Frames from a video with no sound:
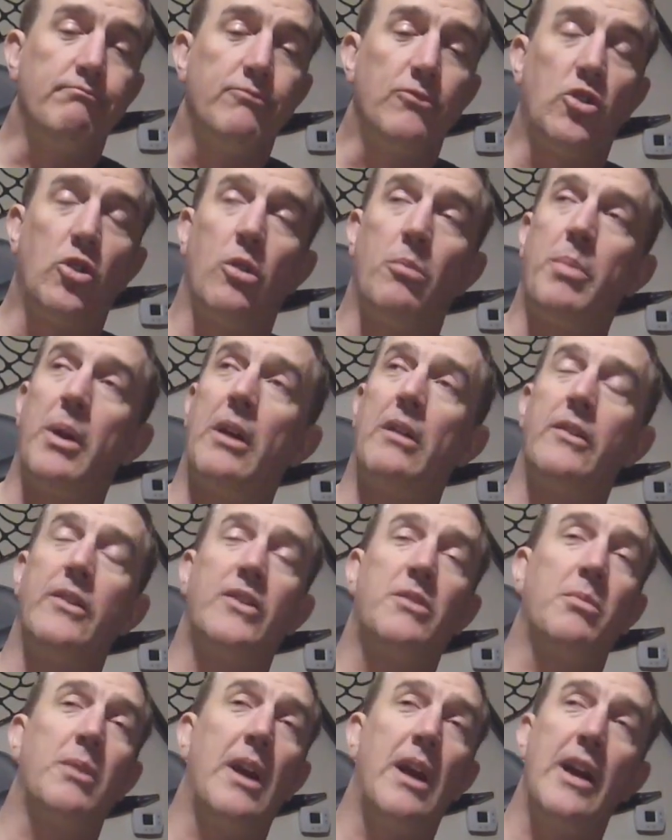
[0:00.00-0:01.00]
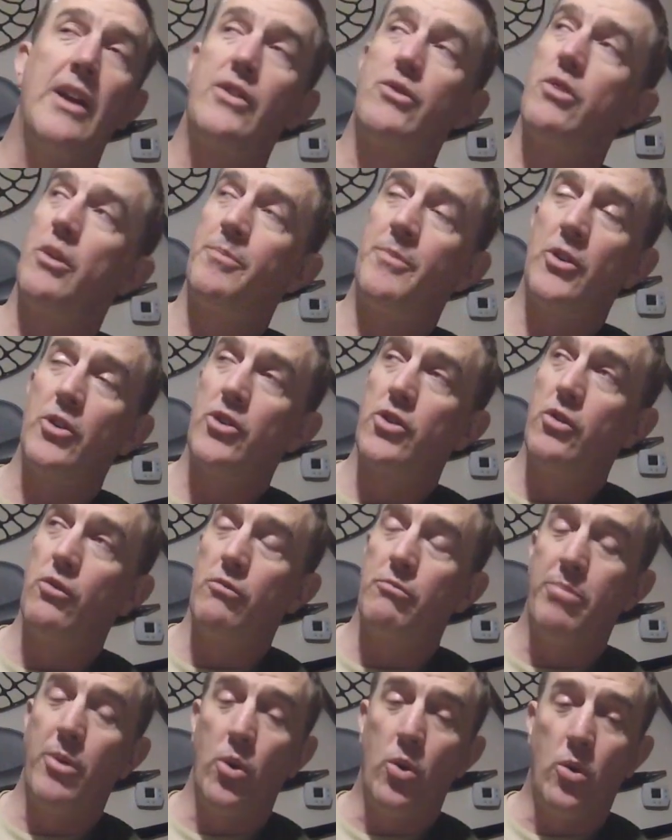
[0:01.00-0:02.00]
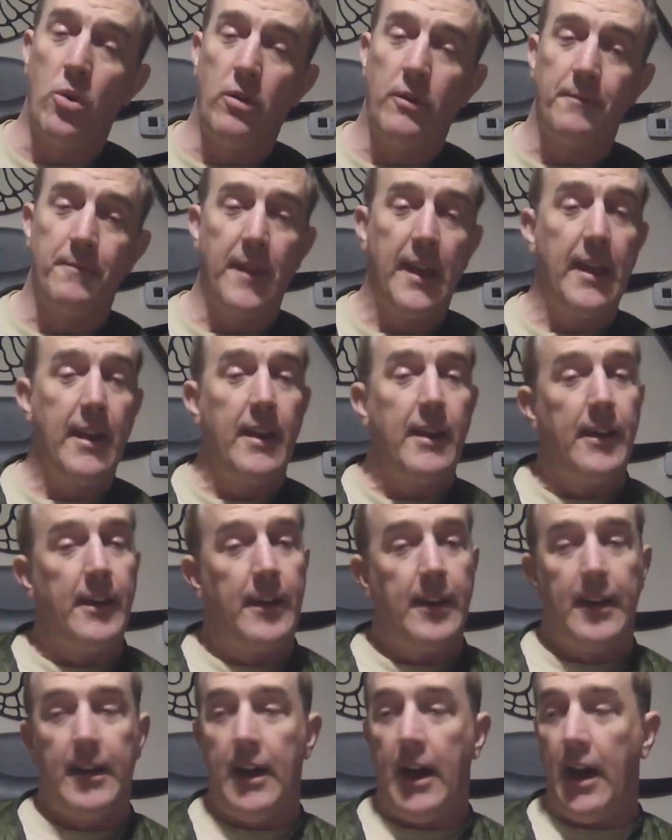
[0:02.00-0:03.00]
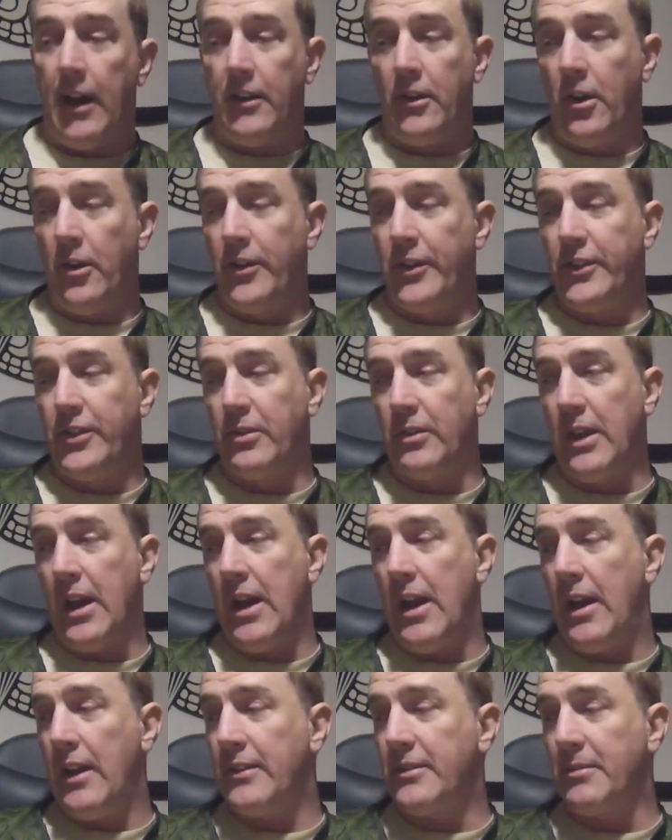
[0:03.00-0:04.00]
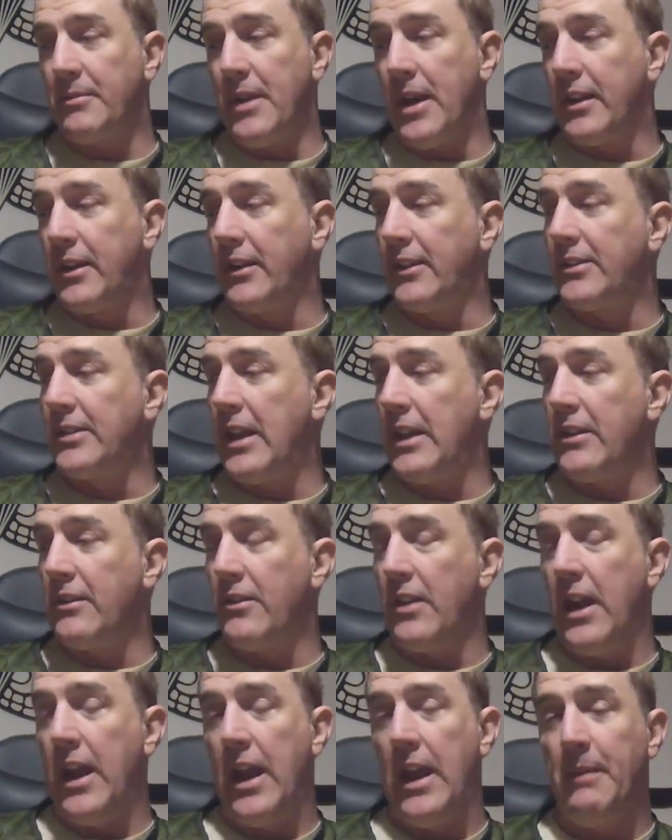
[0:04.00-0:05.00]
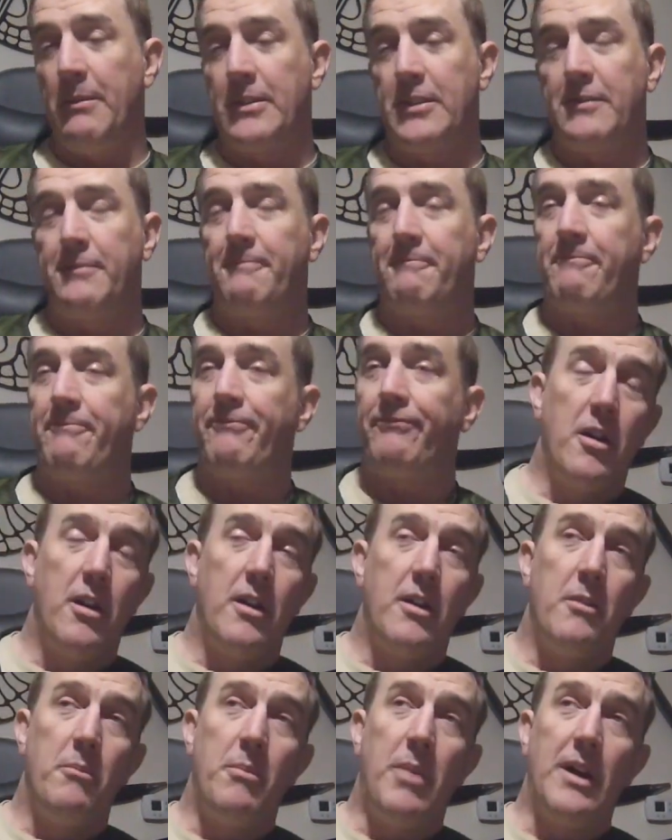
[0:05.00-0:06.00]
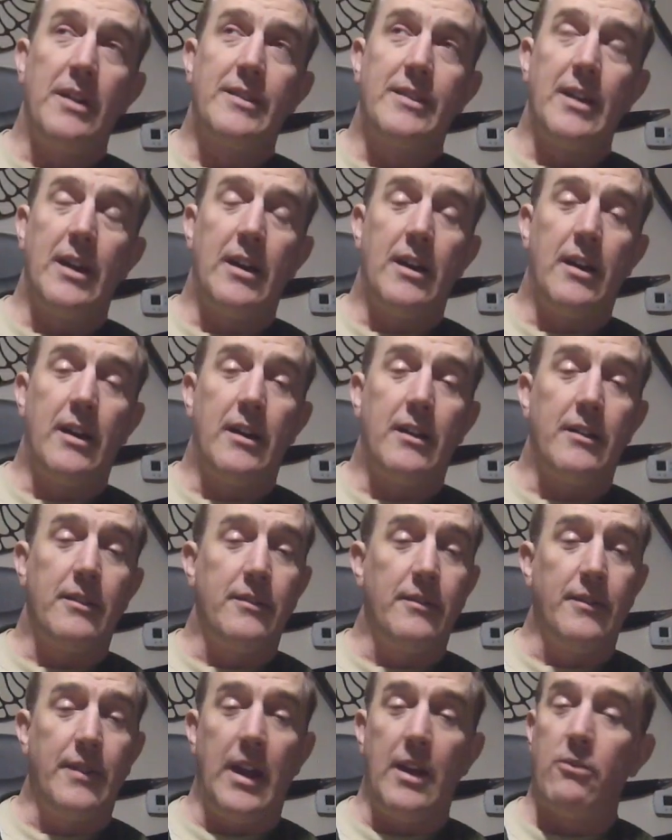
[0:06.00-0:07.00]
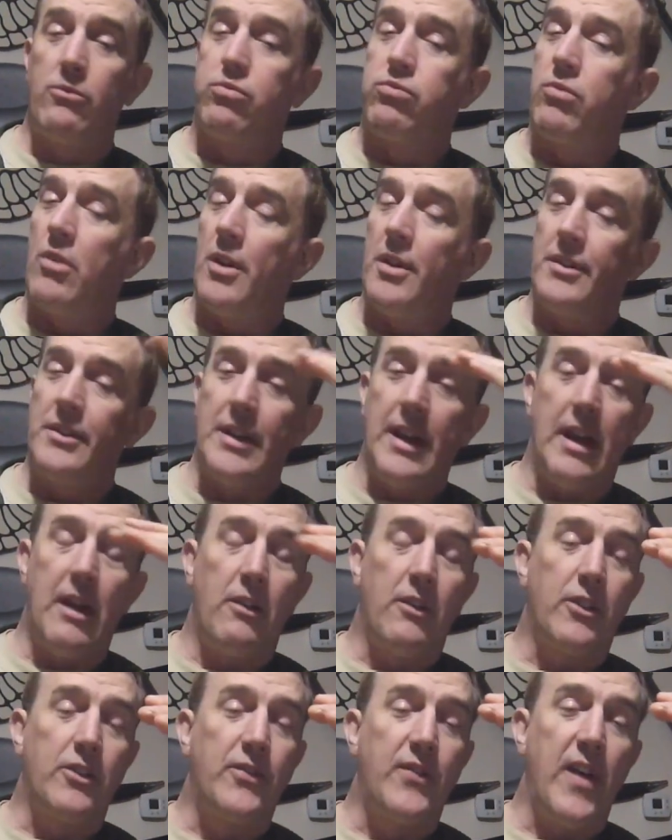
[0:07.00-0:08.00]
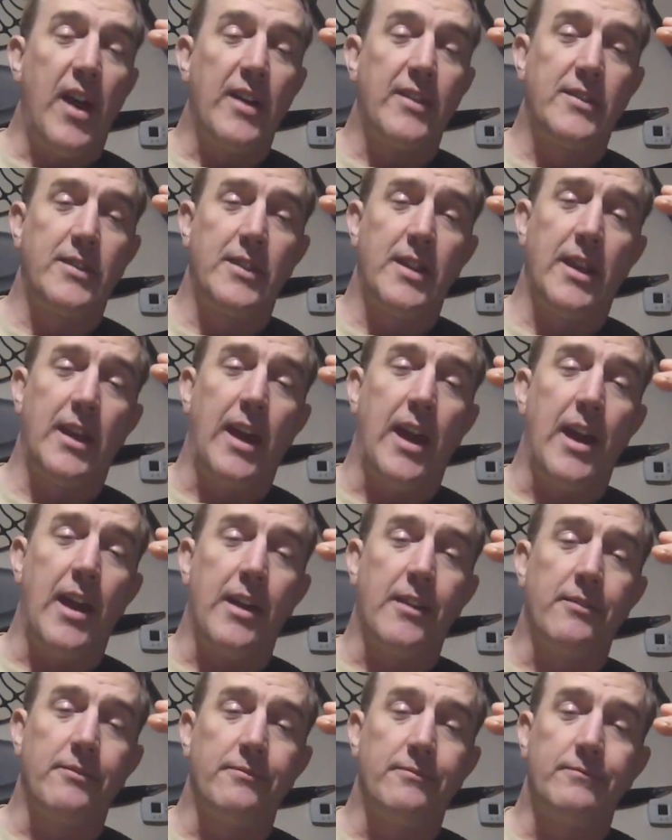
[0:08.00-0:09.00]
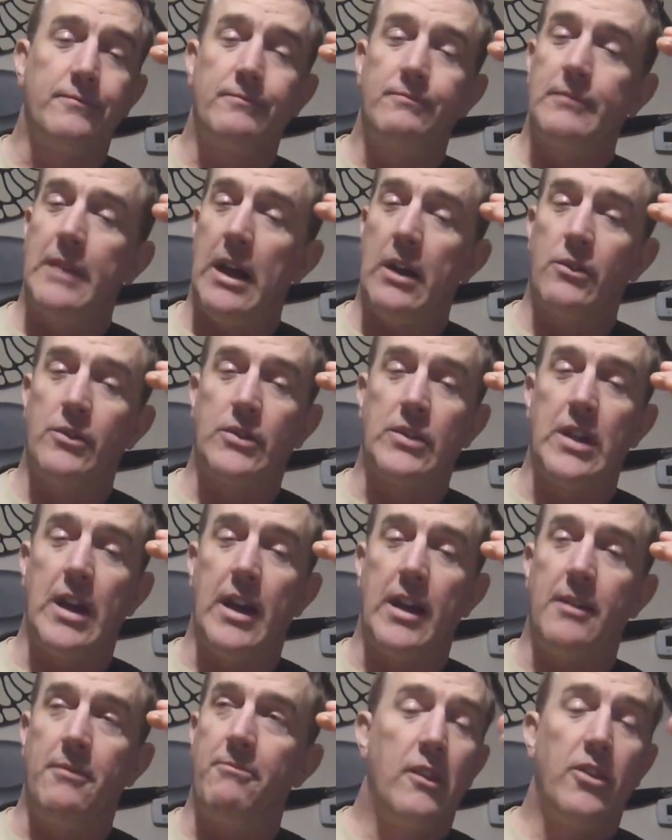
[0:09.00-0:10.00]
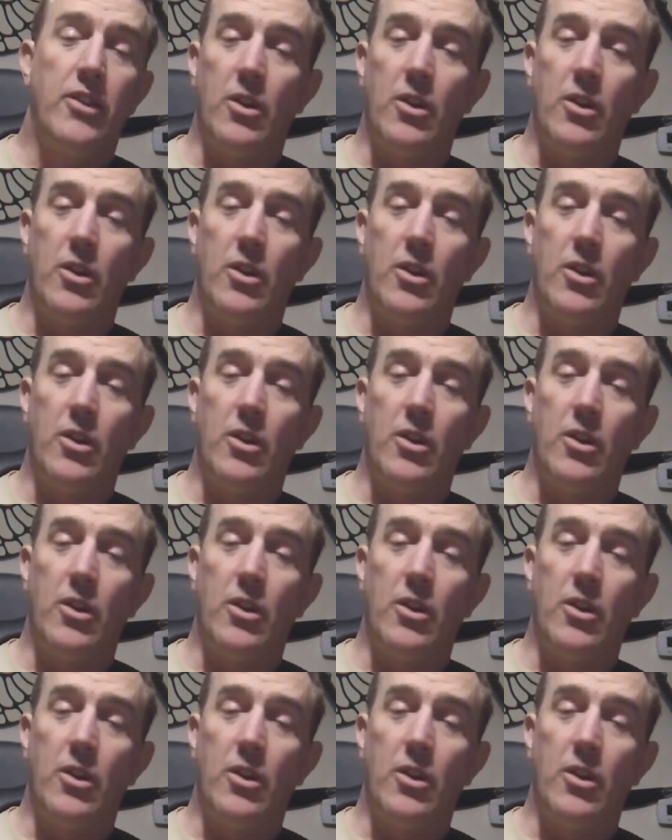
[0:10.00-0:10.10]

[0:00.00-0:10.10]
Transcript: So apparently some guys are up there shooting pool. I know the 2 guys, I'm not gonna say their names, but they run down as fast as they can outside.